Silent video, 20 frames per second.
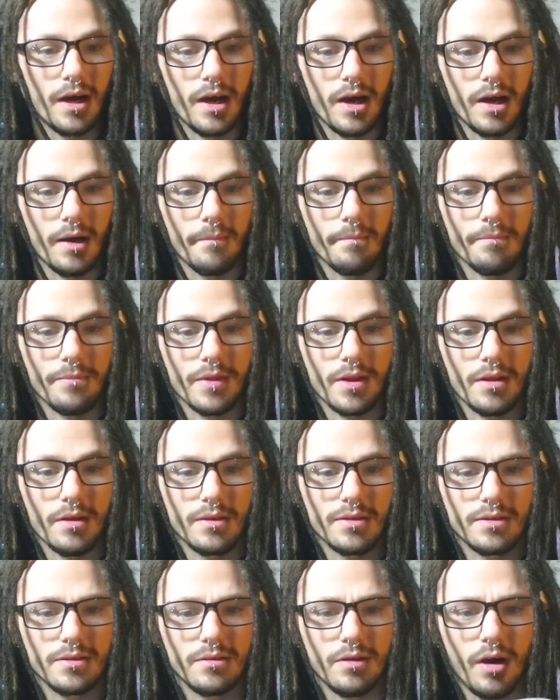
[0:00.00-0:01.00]
um,
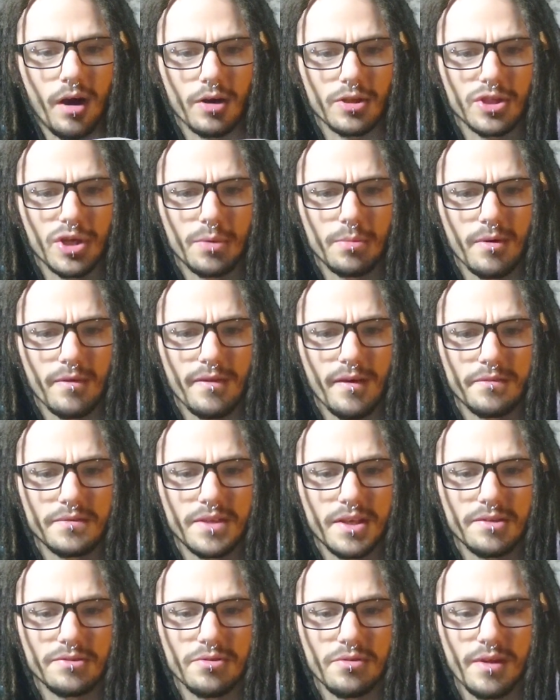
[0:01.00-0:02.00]
october
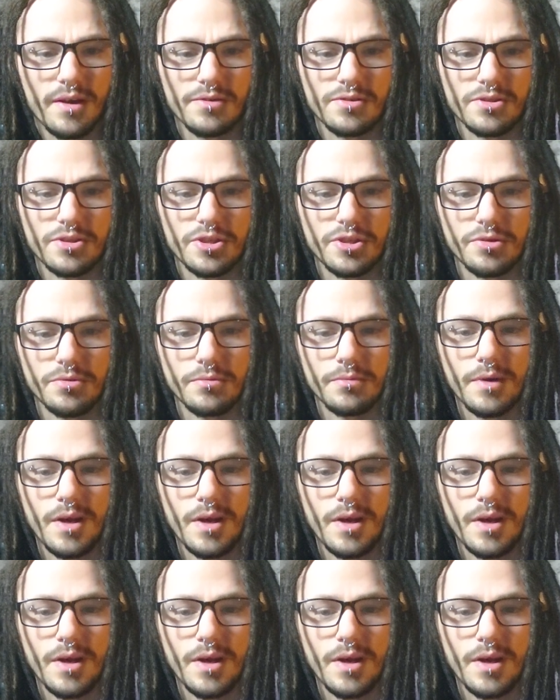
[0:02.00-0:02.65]
15 2002